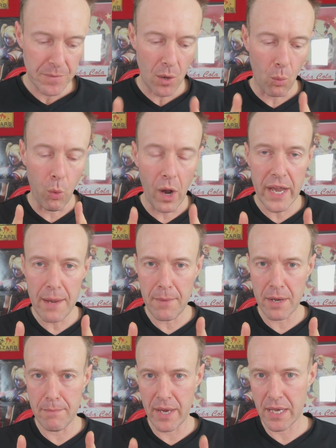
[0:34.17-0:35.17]
Why am
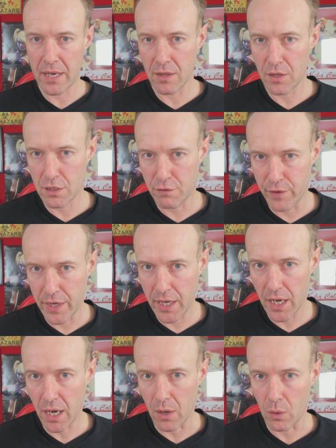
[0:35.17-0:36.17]
I making this
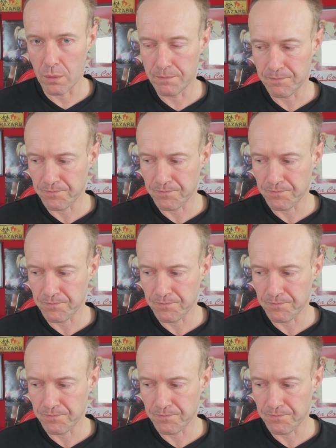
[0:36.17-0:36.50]
video?